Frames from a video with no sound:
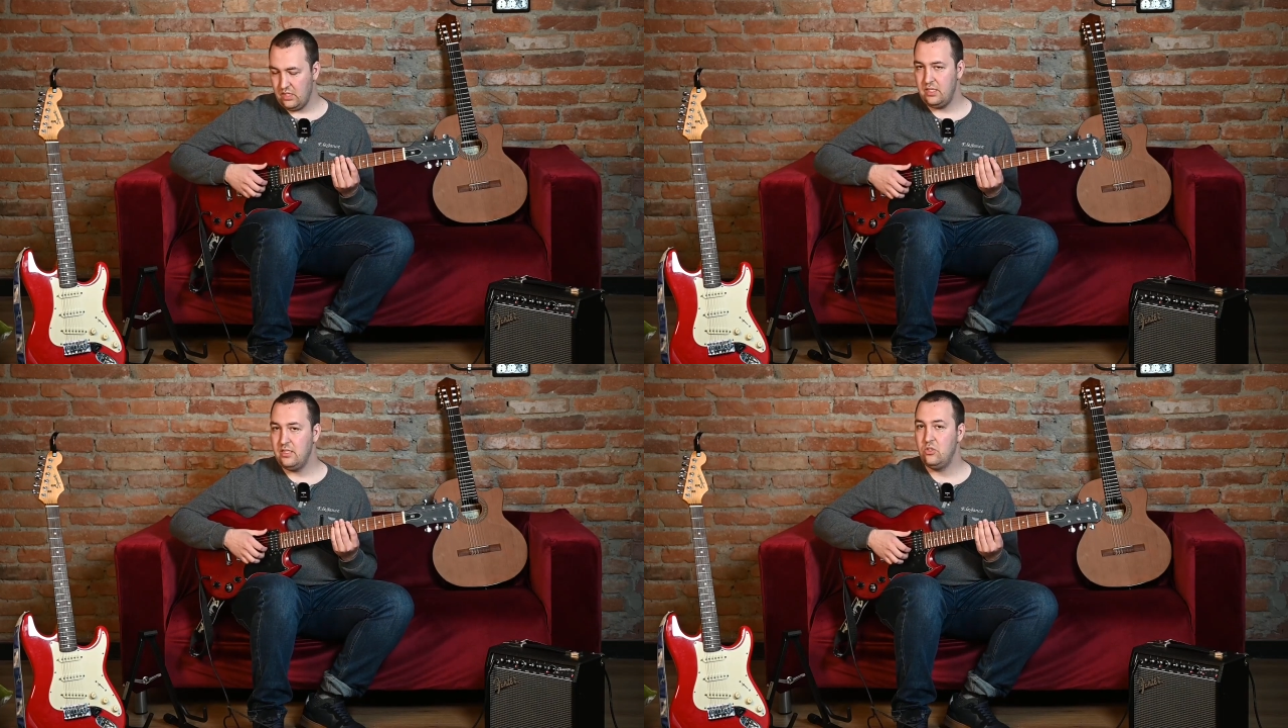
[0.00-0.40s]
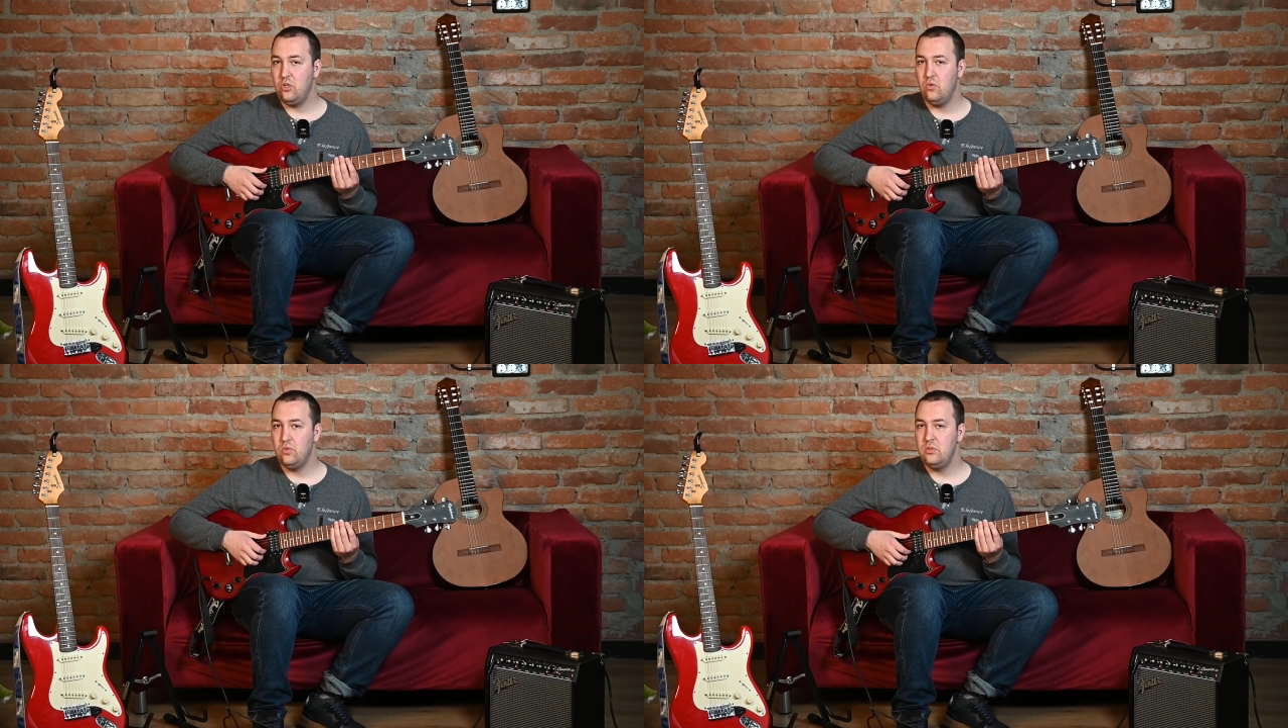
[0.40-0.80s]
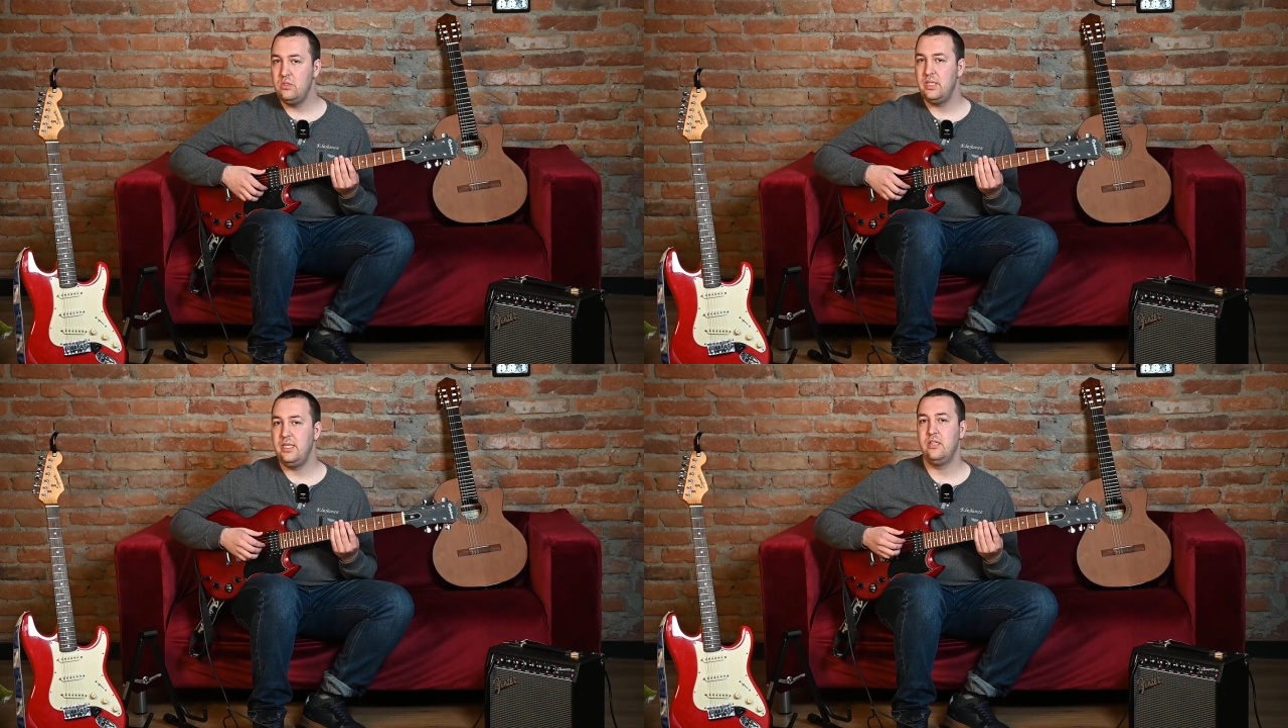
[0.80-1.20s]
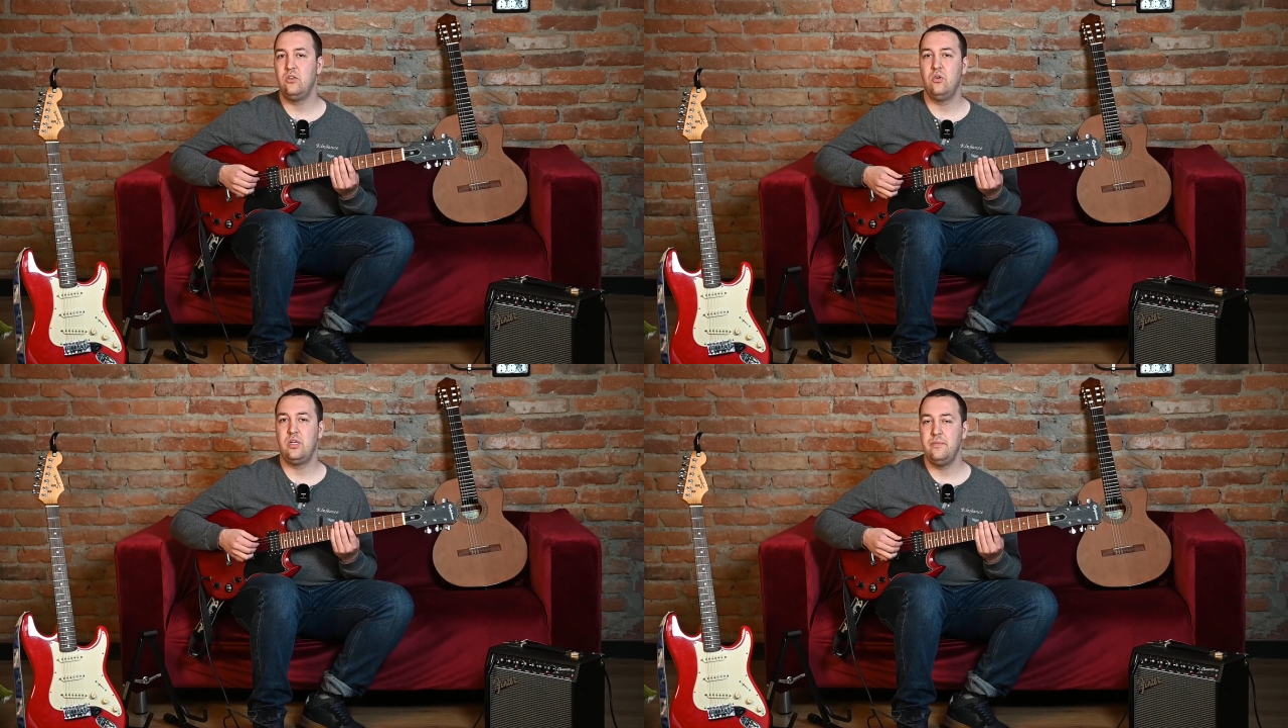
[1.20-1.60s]
3, 4, and
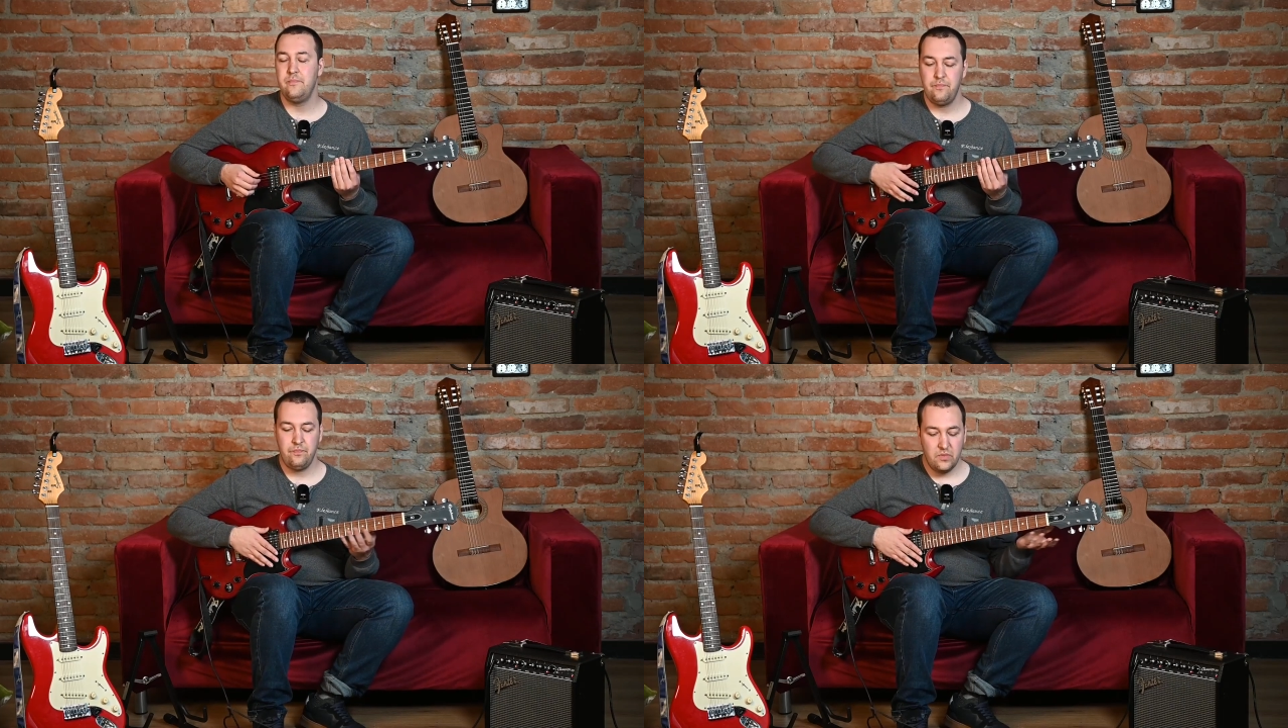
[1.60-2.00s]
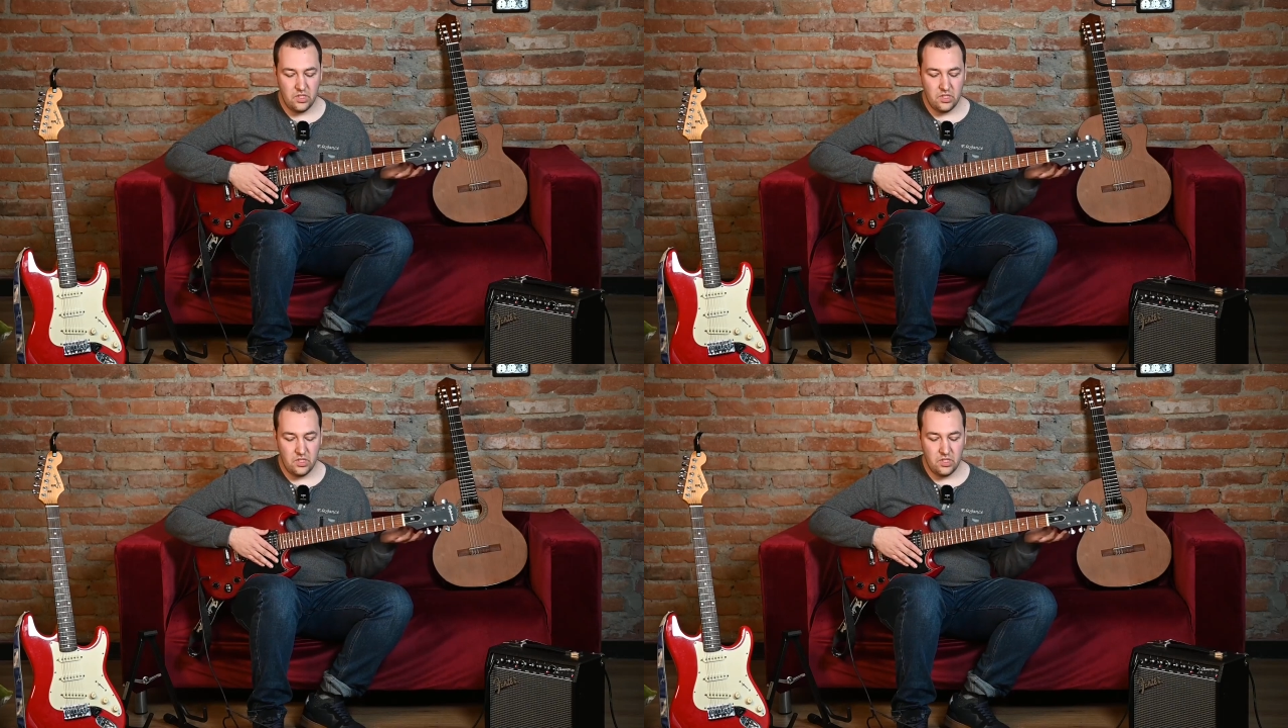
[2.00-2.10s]
so on.